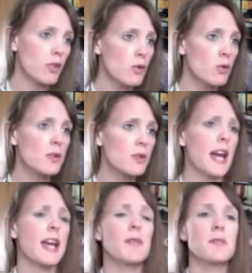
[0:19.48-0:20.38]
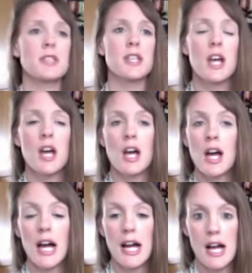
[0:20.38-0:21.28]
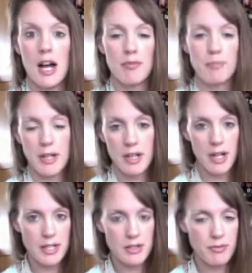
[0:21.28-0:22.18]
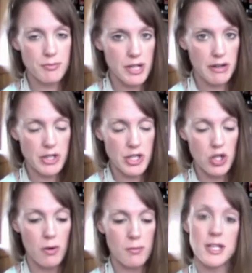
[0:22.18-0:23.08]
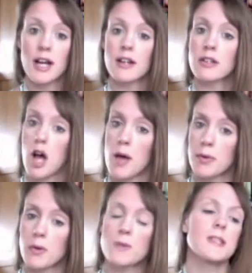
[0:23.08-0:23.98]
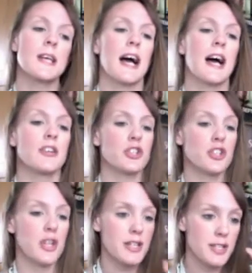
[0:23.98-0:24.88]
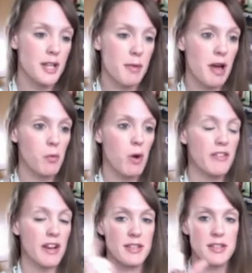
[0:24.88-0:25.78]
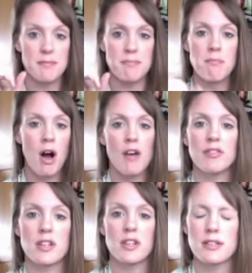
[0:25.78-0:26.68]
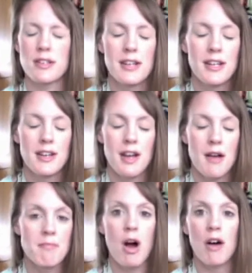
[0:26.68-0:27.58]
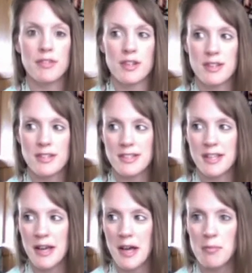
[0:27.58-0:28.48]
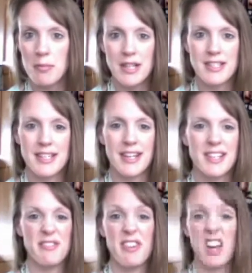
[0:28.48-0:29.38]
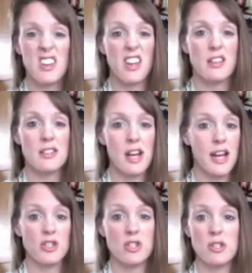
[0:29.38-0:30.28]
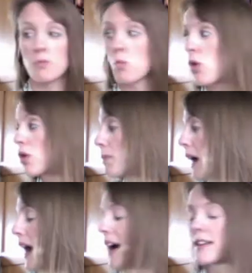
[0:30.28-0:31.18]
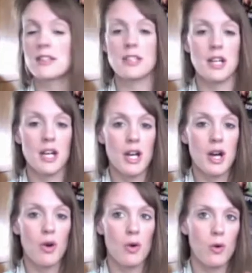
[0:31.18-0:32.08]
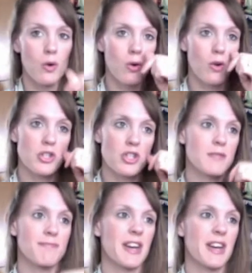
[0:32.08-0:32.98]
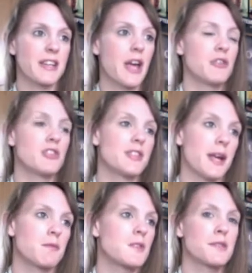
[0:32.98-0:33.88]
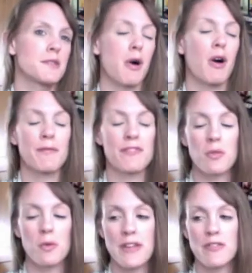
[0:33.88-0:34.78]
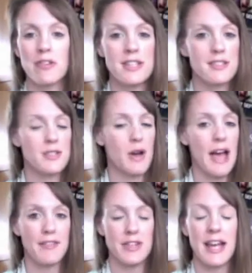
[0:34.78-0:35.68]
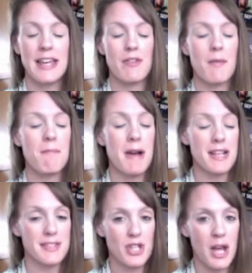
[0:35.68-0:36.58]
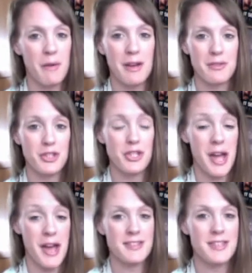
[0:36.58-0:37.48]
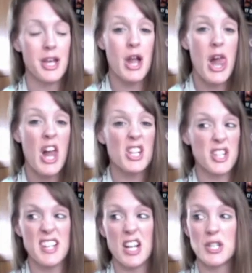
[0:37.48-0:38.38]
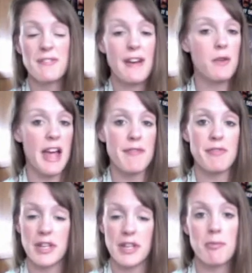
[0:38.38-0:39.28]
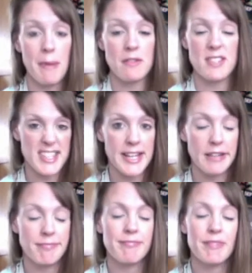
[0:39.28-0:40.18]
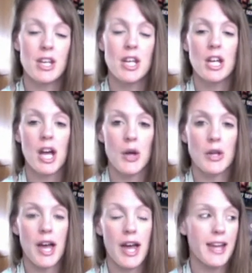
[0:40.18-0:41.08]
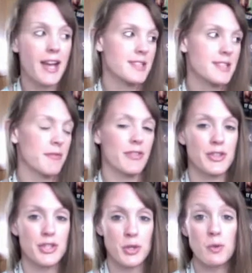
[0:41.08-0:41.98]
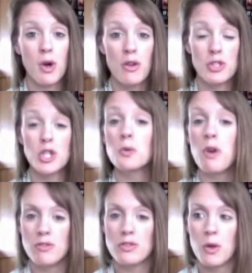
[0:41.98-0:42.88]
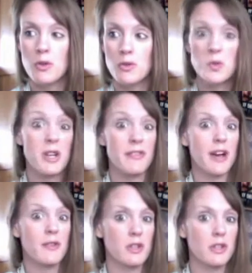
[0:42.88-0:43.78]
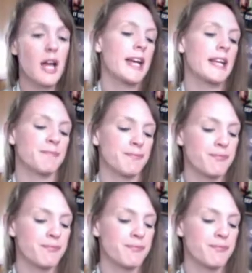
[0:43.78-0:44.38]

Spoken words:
all the games have been collected from charity shops and car booths, and Jessica, my wife, has this marvellous ability to find things that I just walk past or just, I don't know, just don't spot for whatever reason. So I have to give a massive shout out to Jess. She's actually found everything you're about to see, okay, except for the two consoles which I found online.